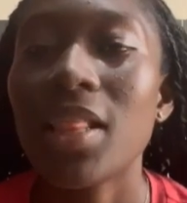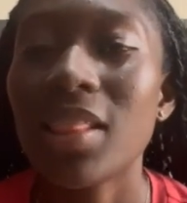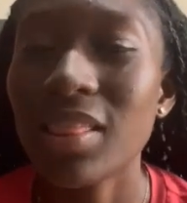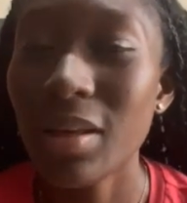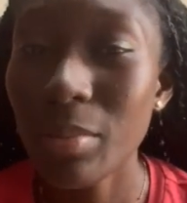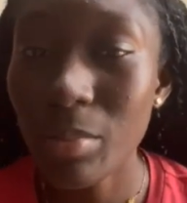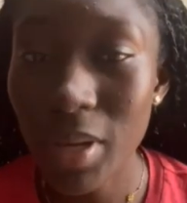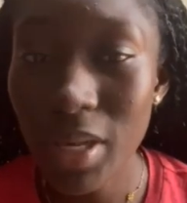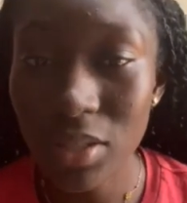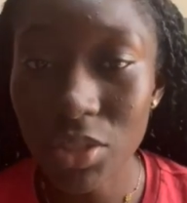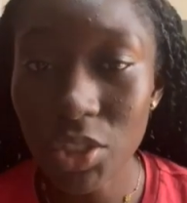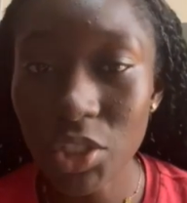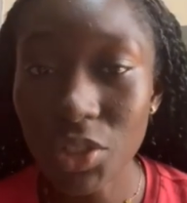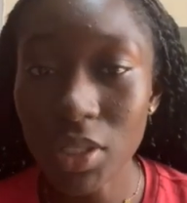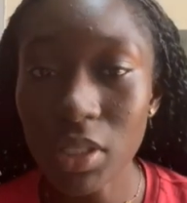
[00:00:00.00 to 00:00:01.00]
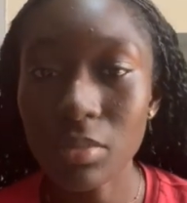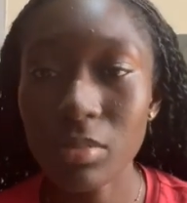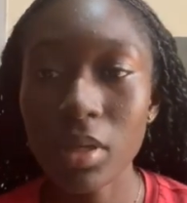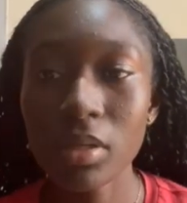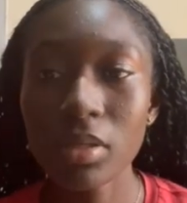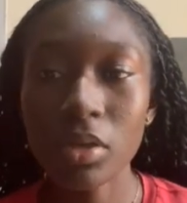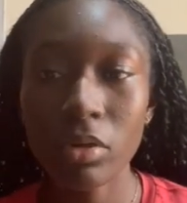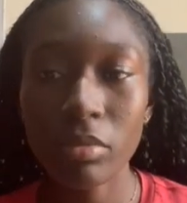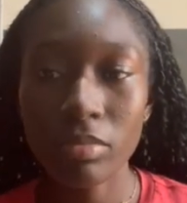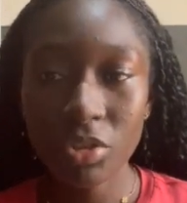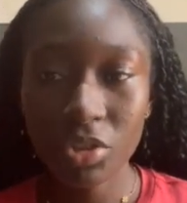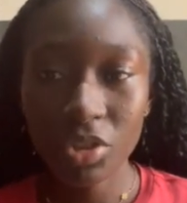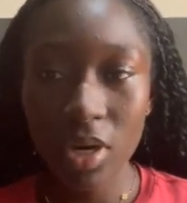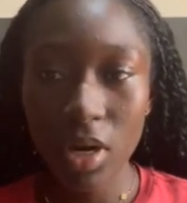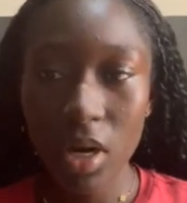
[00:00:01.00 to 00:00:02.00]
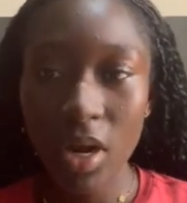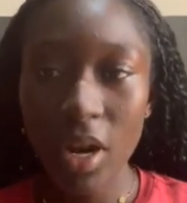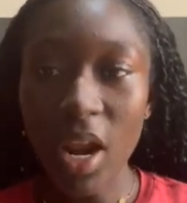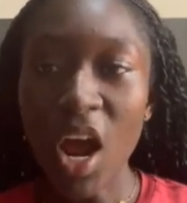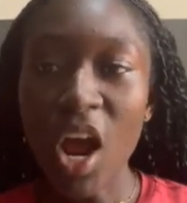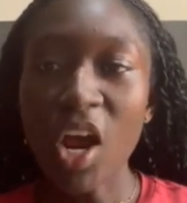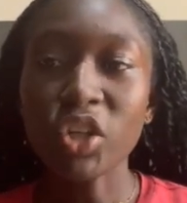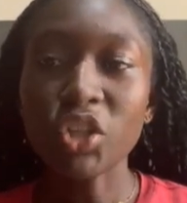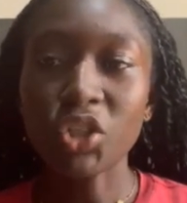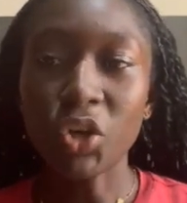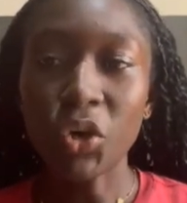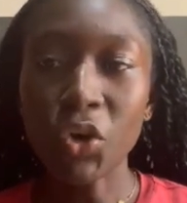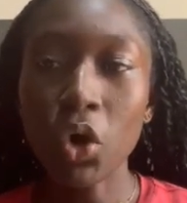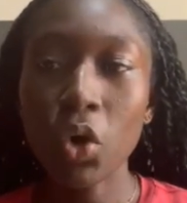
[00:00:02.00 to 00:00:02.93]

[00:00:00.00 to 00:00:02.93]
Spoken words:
The best treatment option should